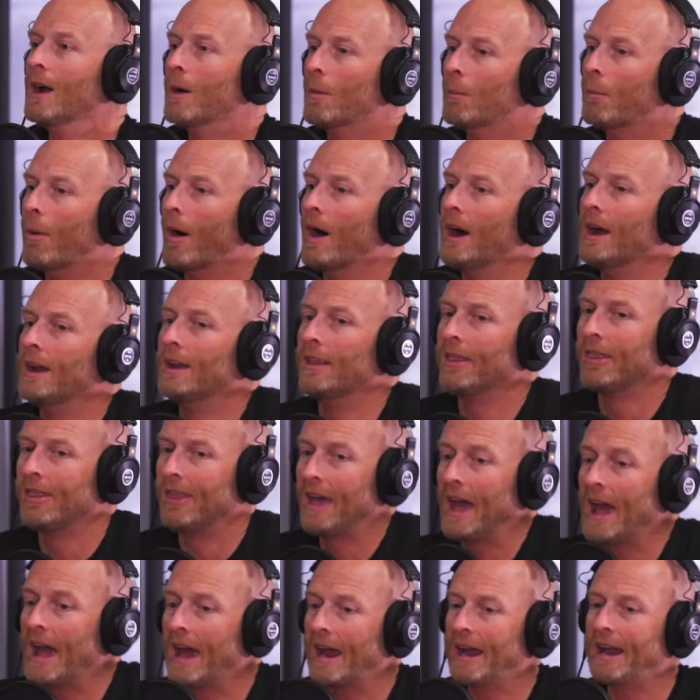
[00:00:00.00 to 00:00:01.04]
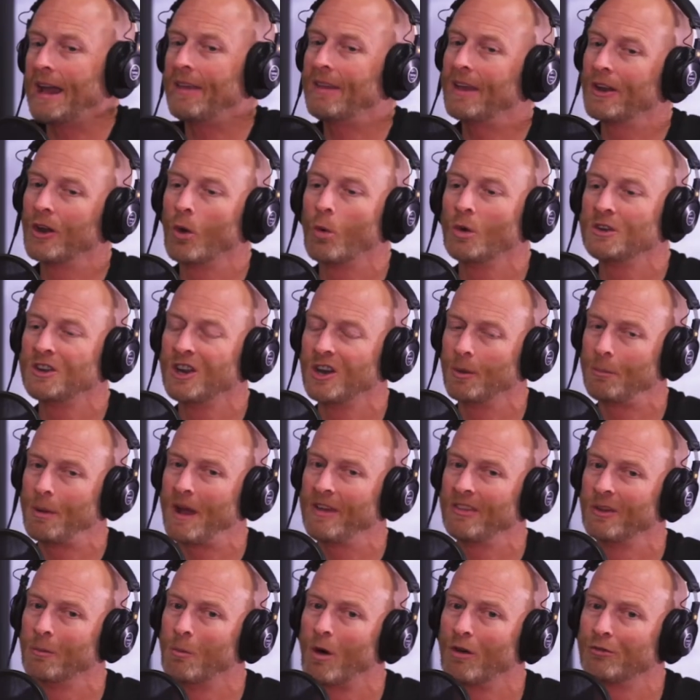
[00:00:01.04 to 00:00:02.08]
but they don't want you to pay
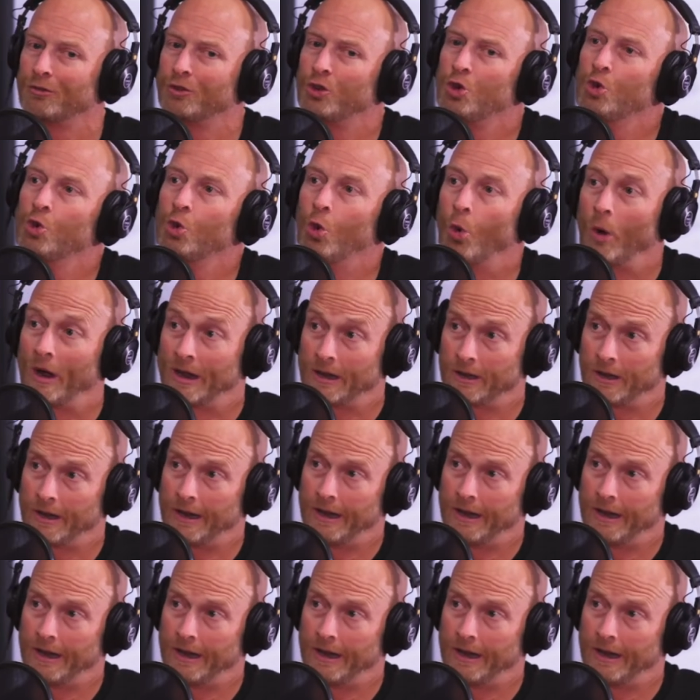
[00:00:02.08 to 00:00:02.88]
them off too quickly.